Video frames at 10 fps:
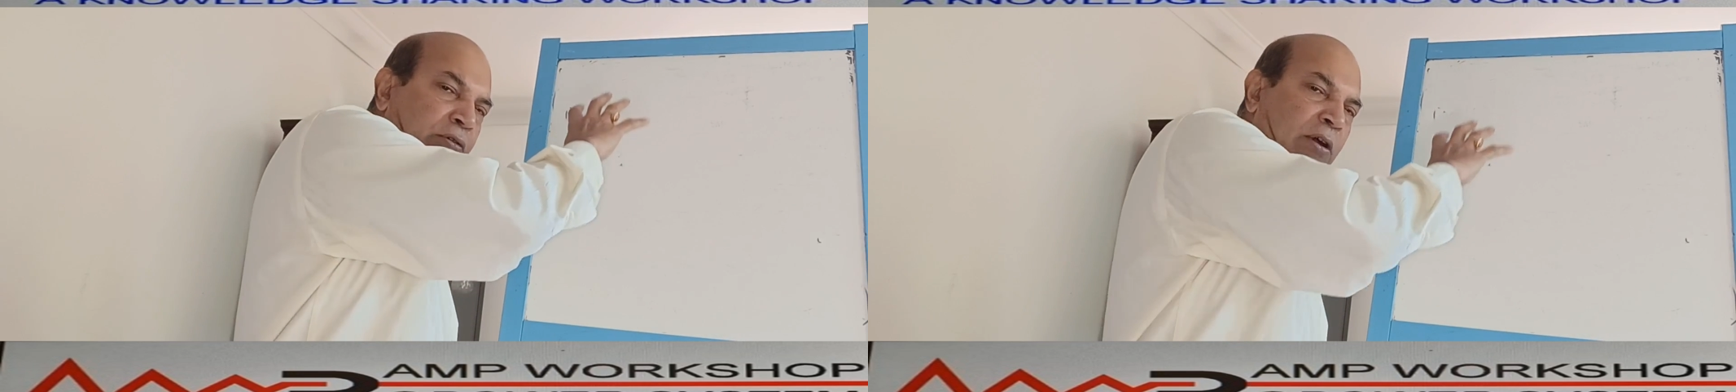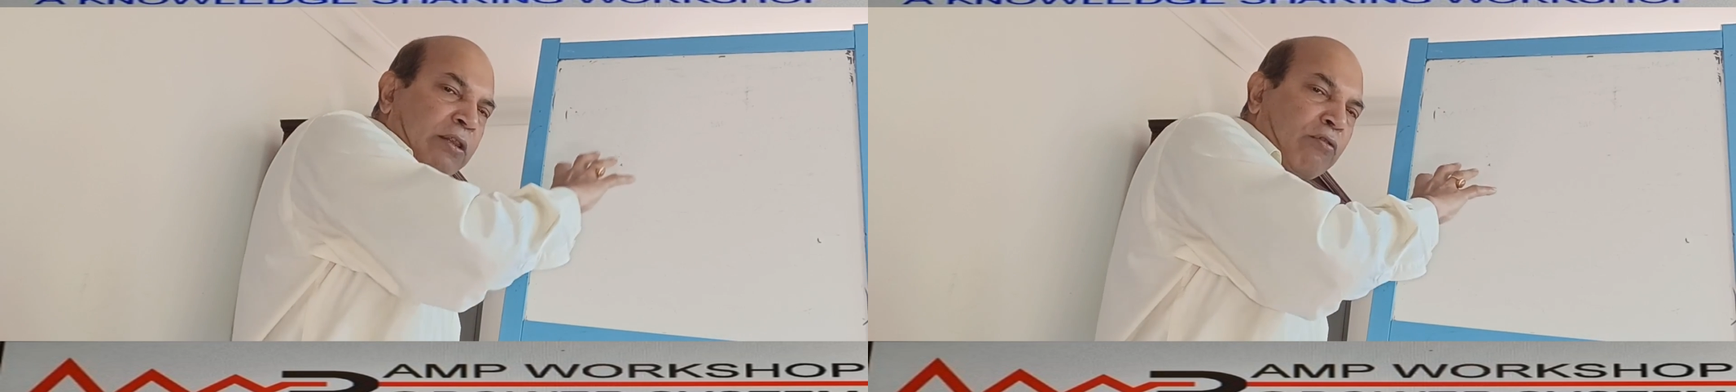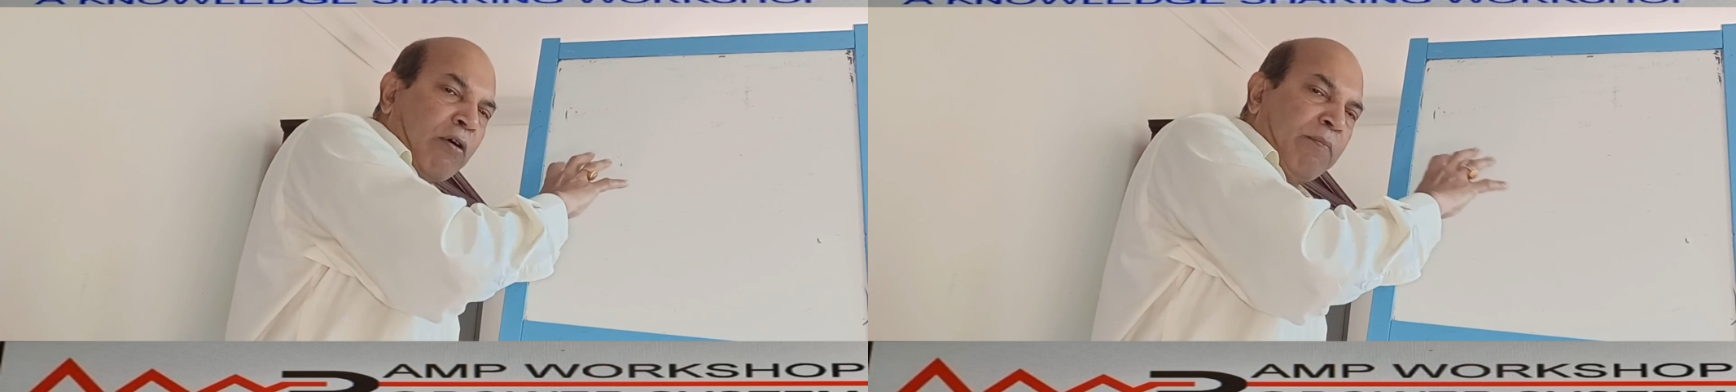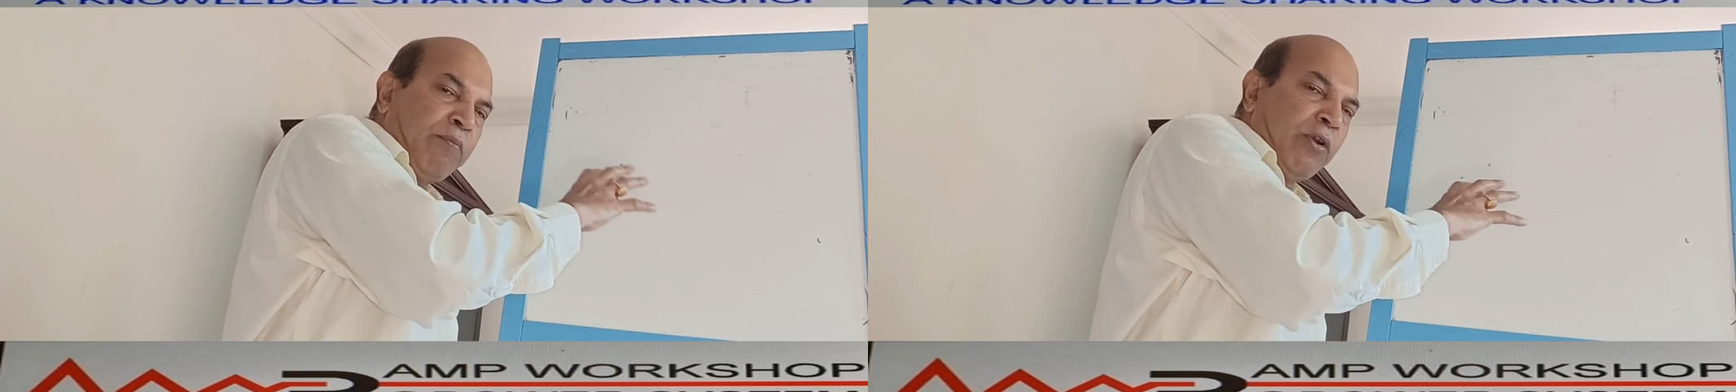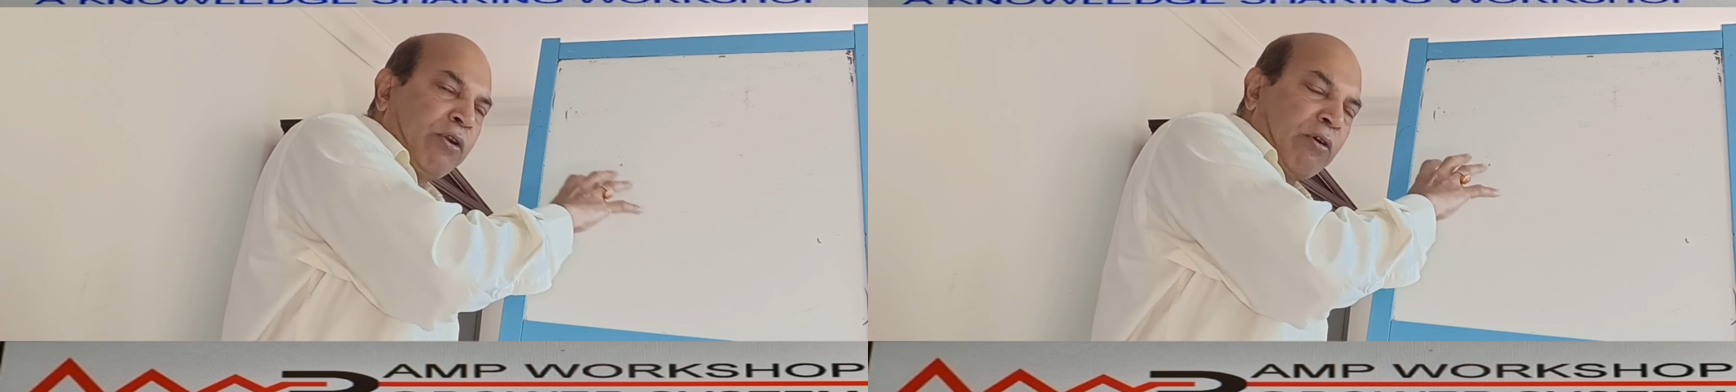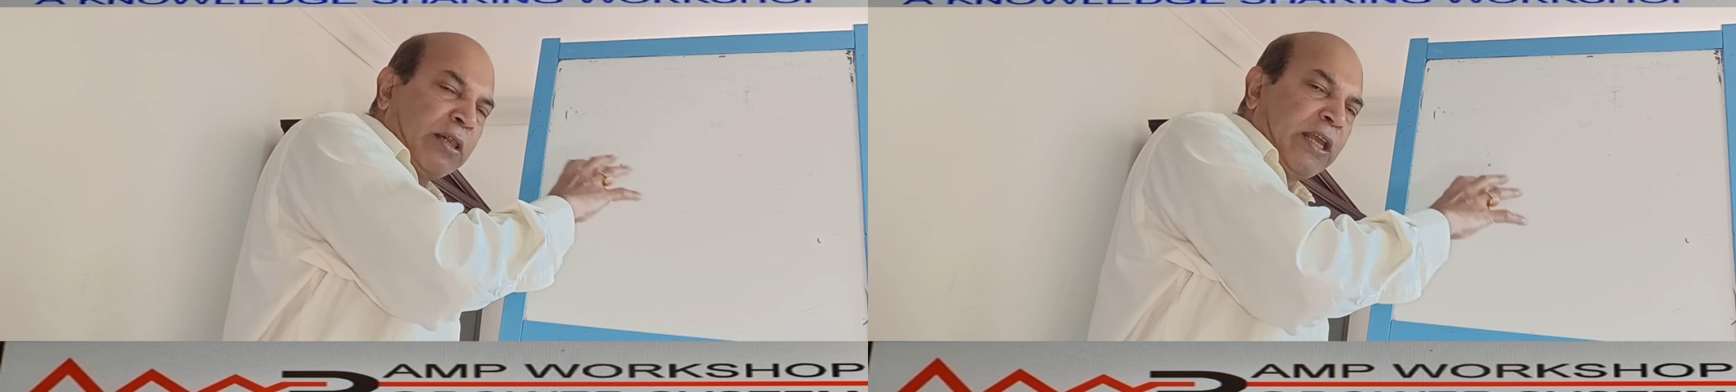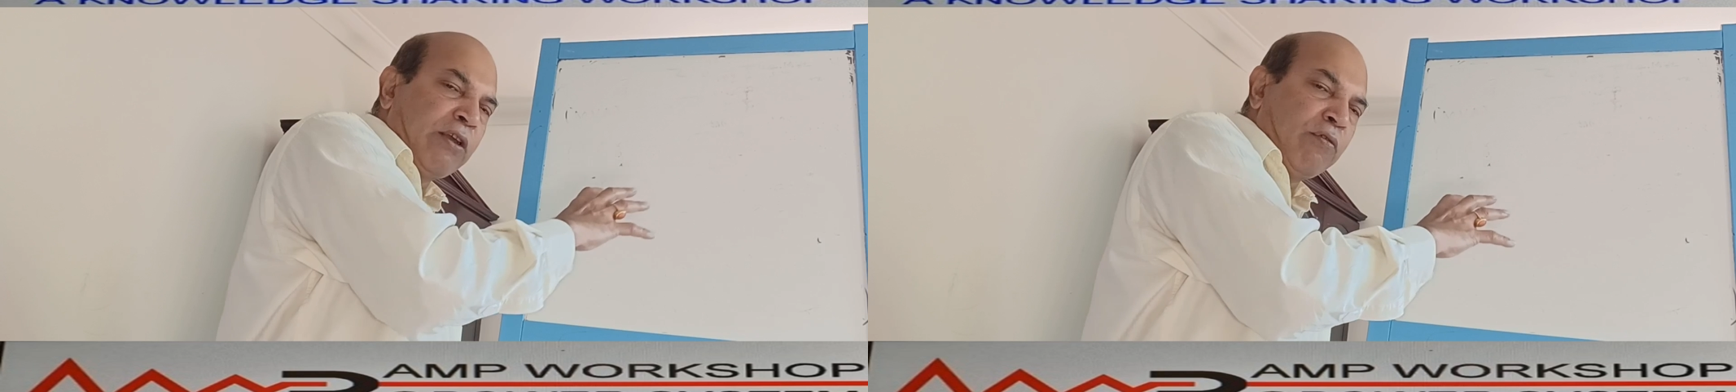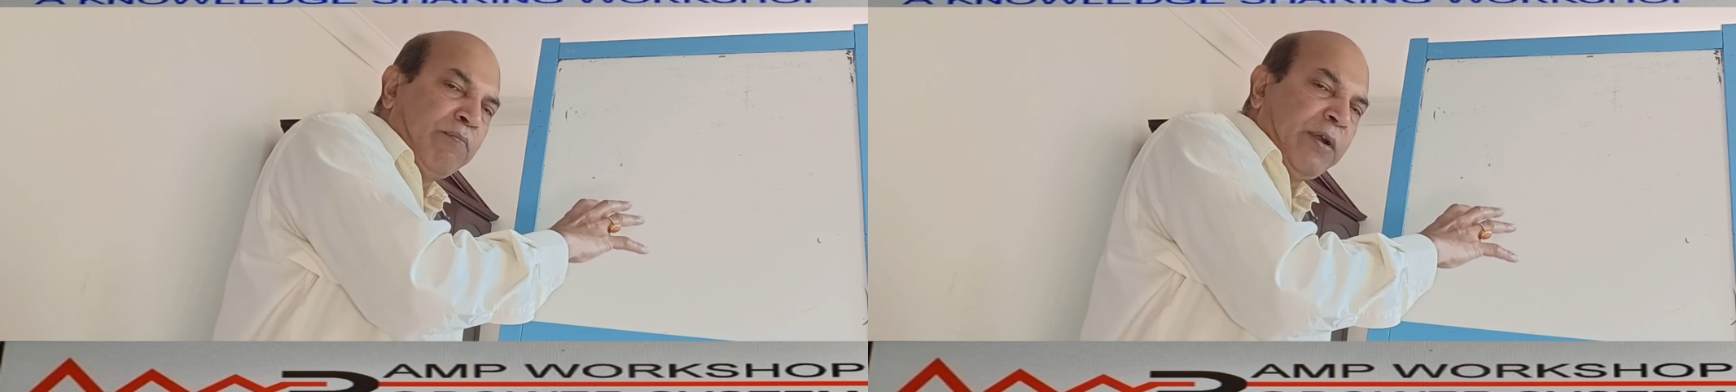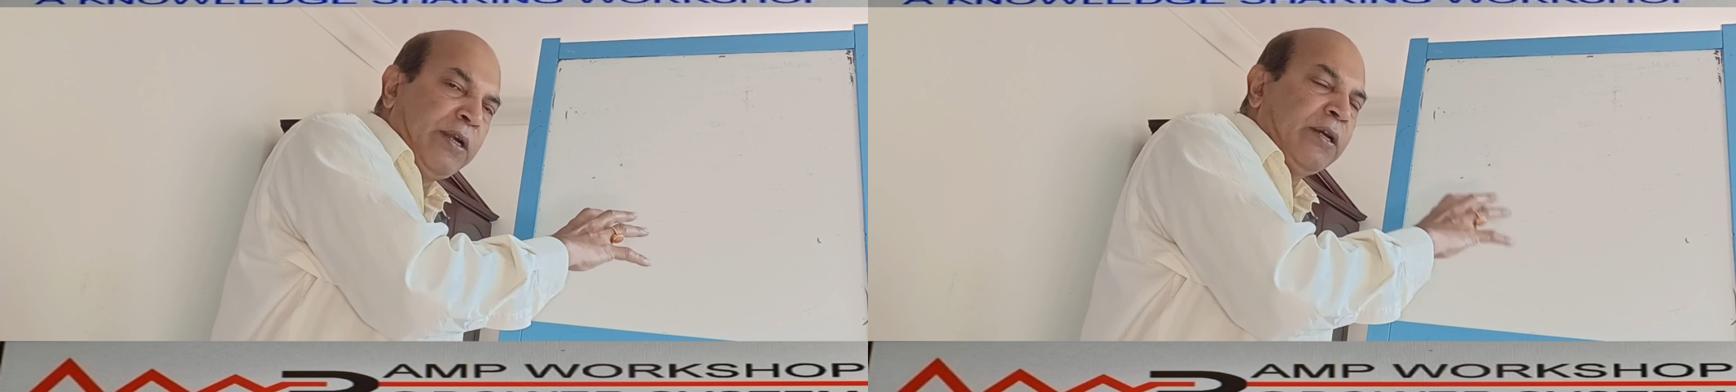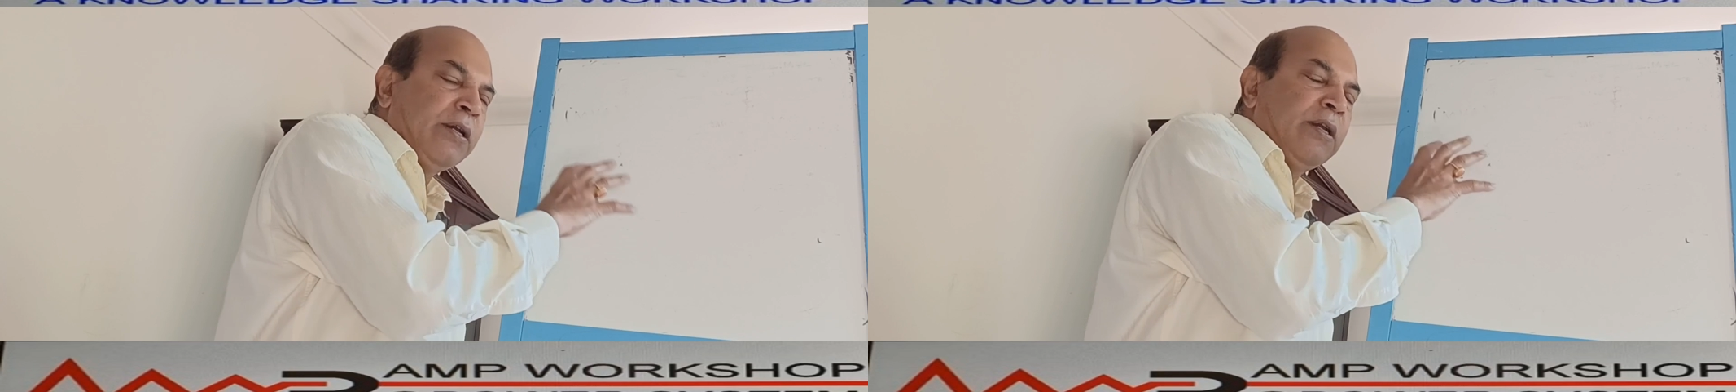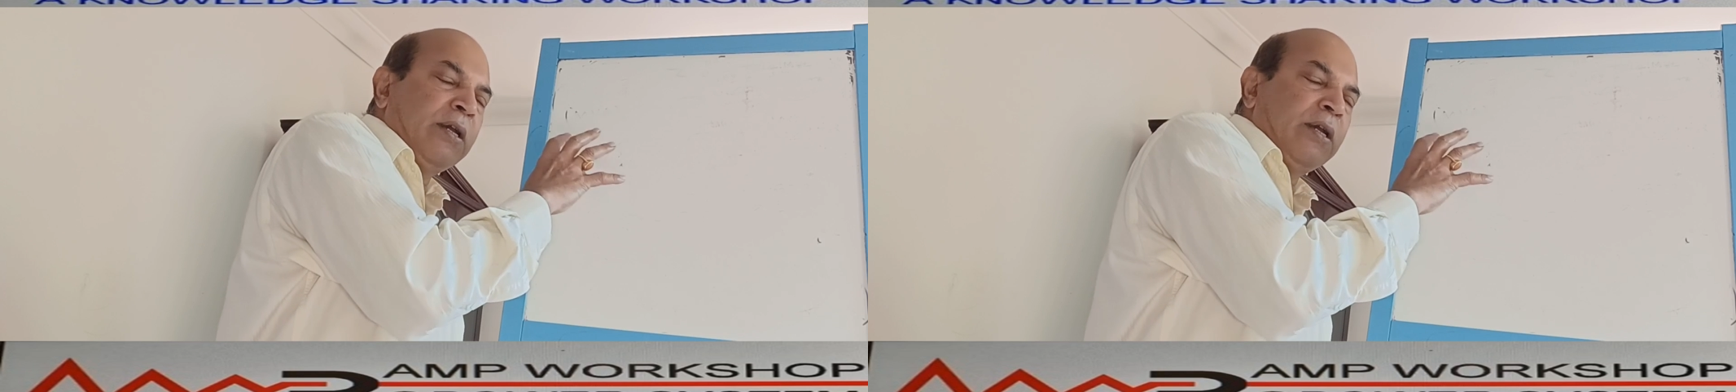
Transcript: all the component, all the equipment